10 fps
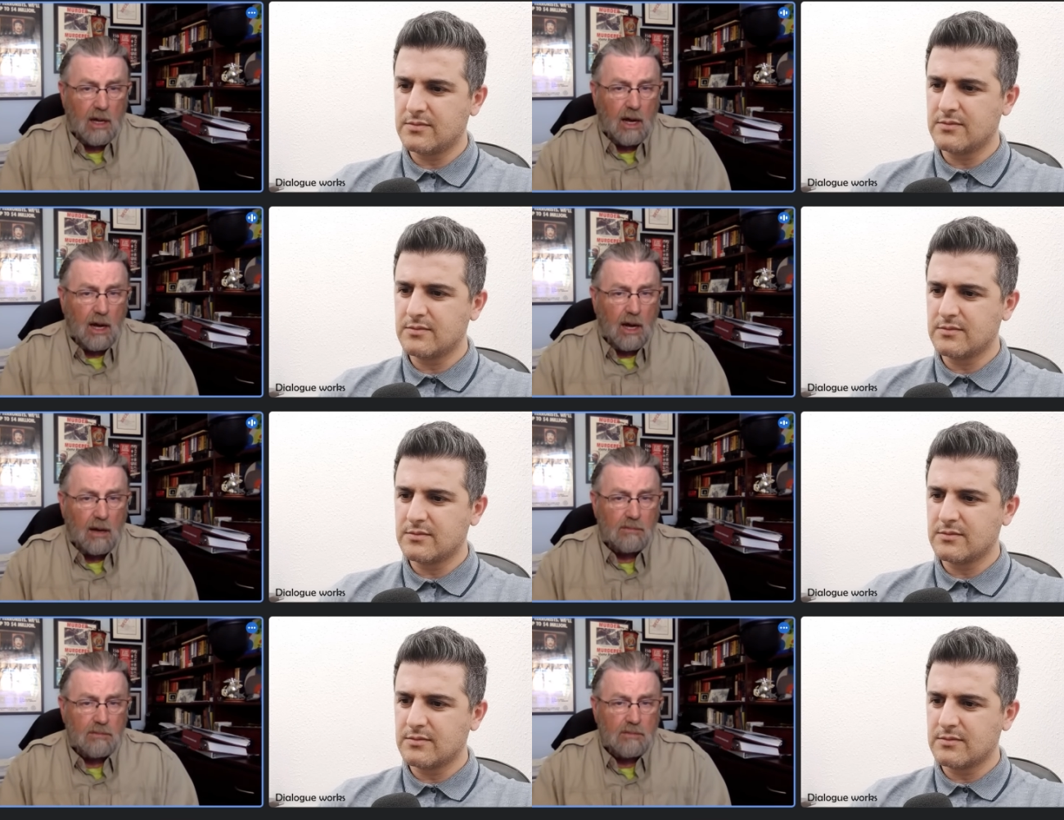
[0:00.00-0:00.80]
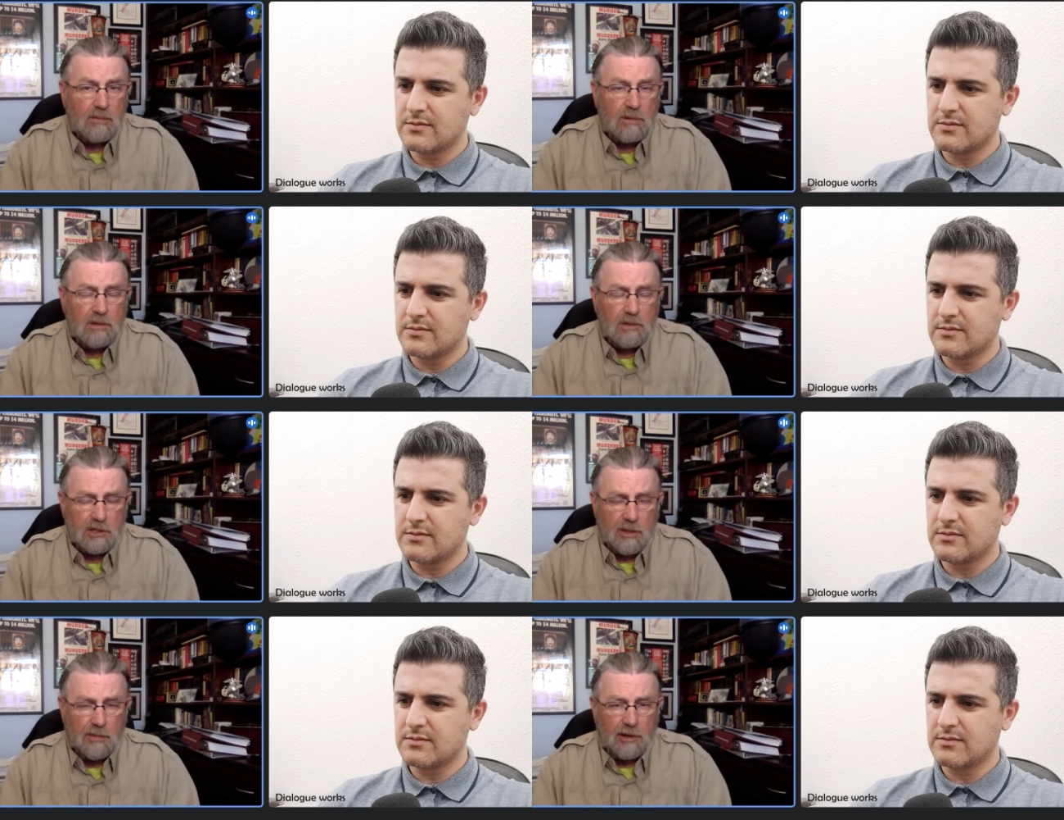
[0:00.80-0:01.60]
Speaker 1: Uh, there are
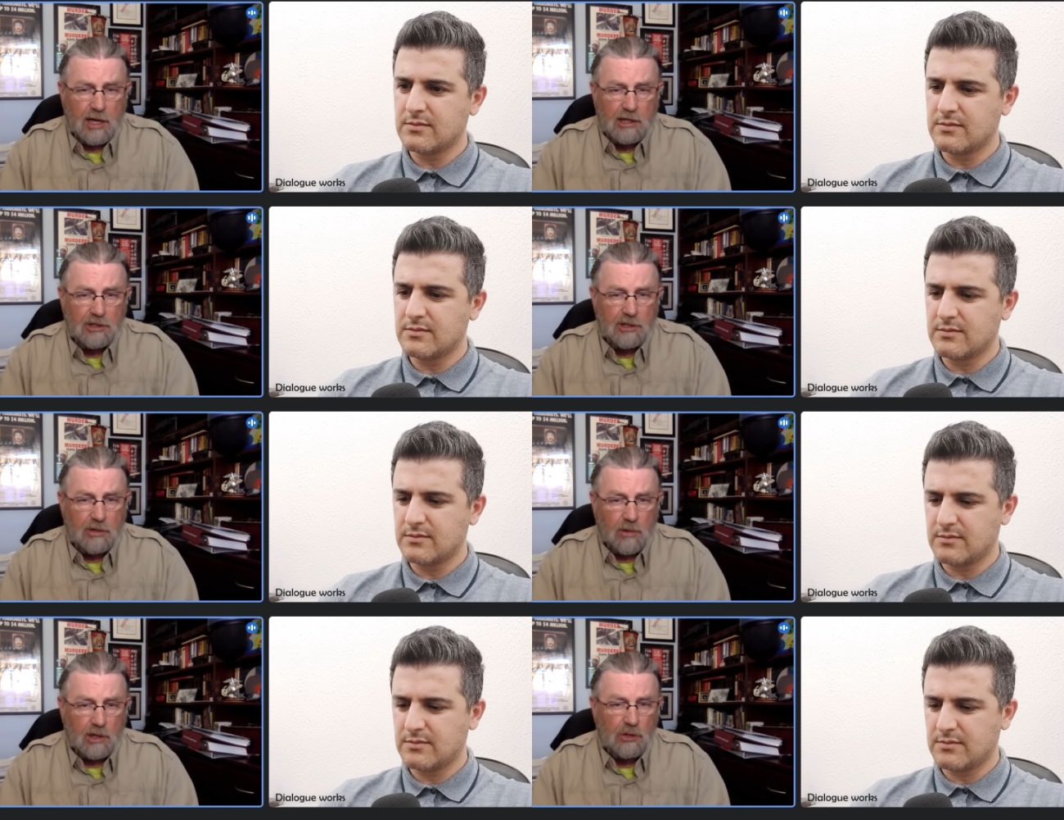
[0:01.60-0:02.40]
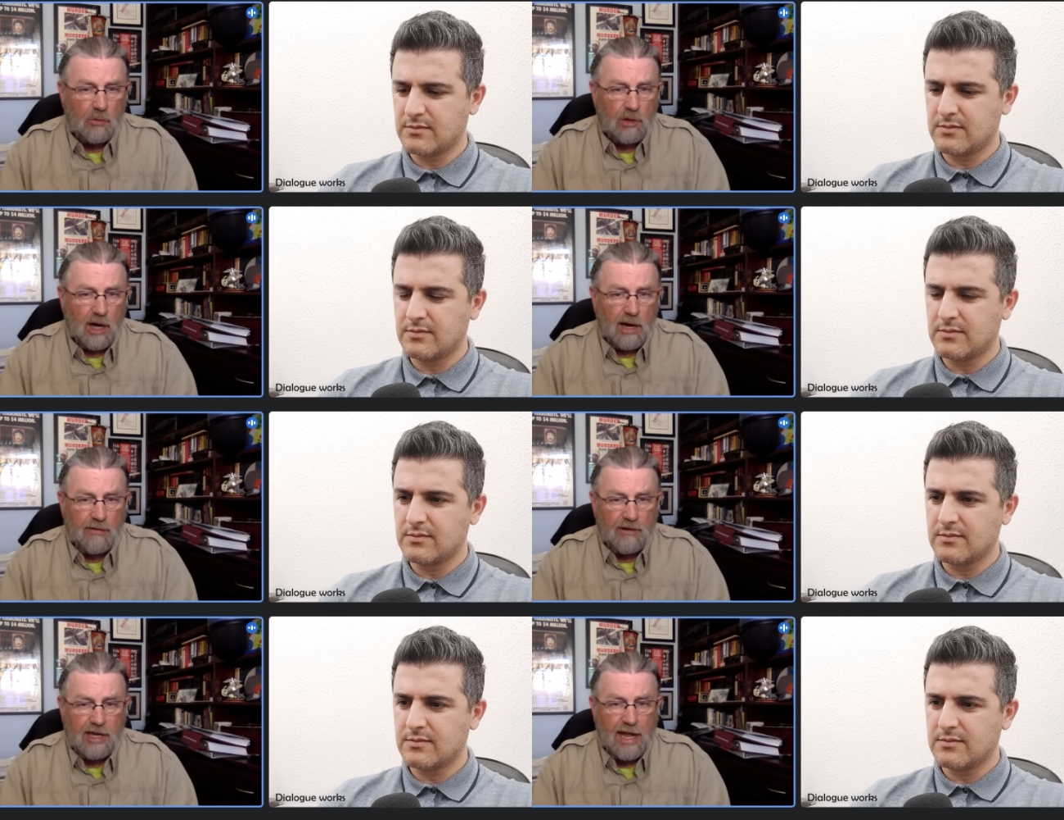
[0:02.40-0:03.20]
some indications that Russia would not
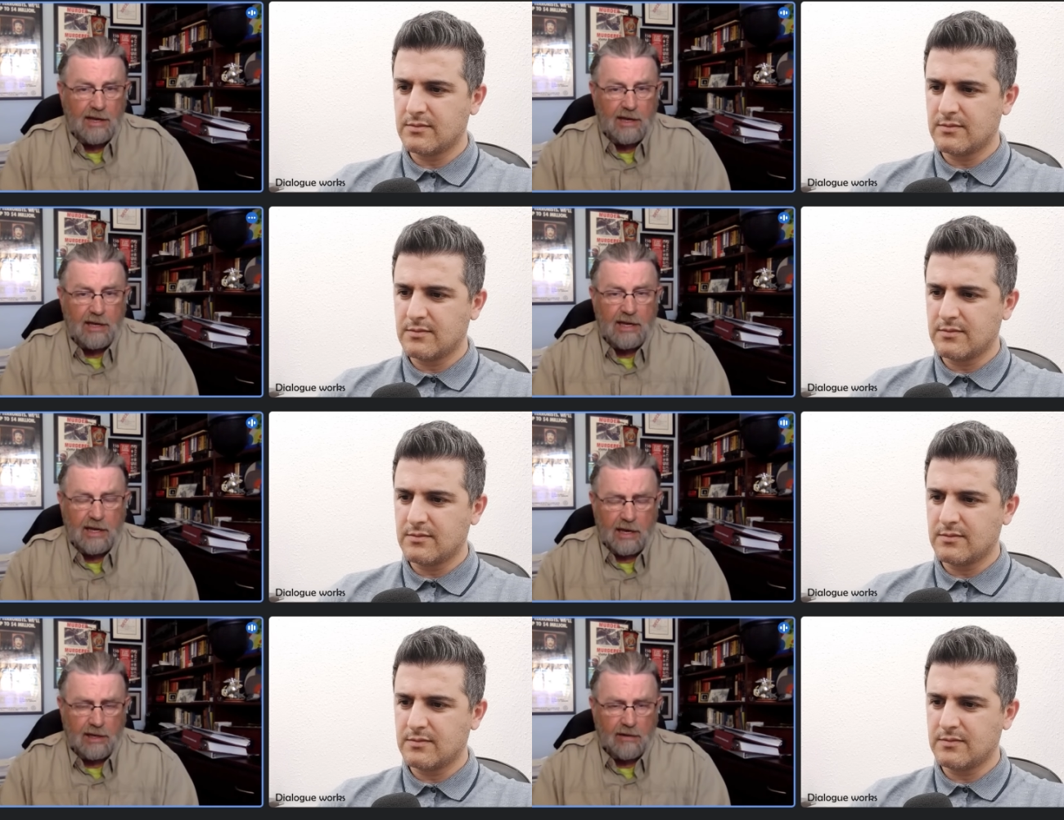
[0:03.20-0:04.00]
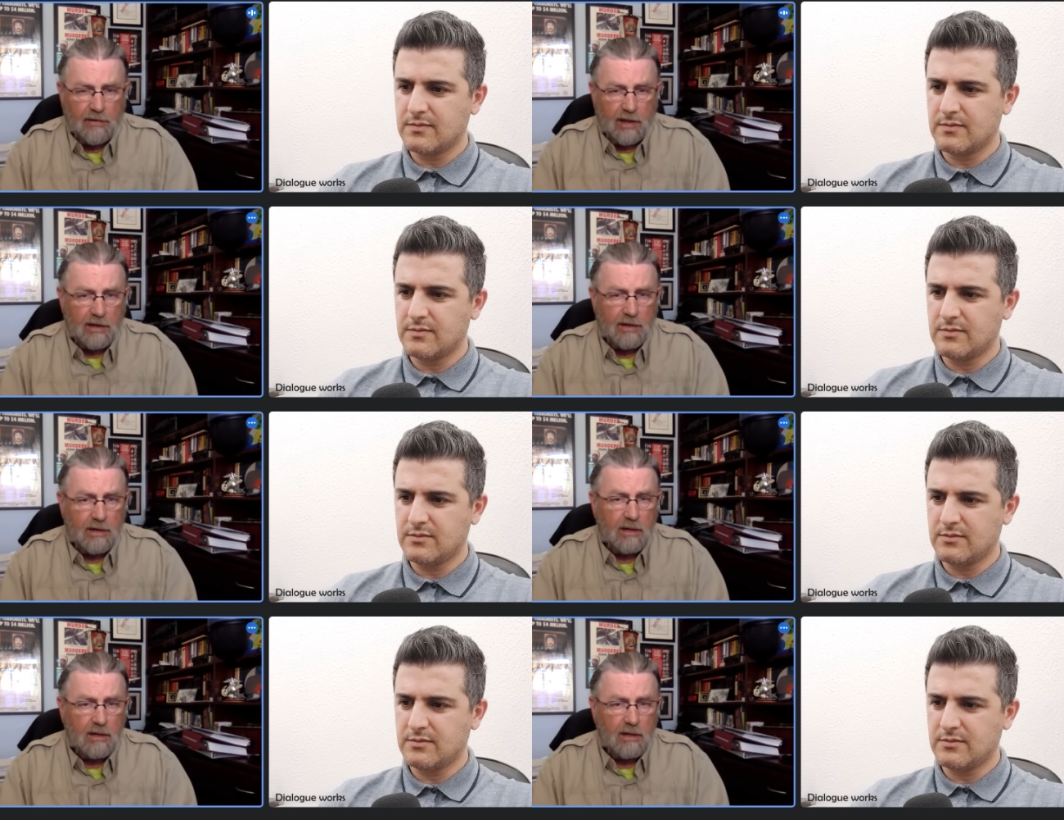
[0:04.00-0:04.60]
have attended in any event.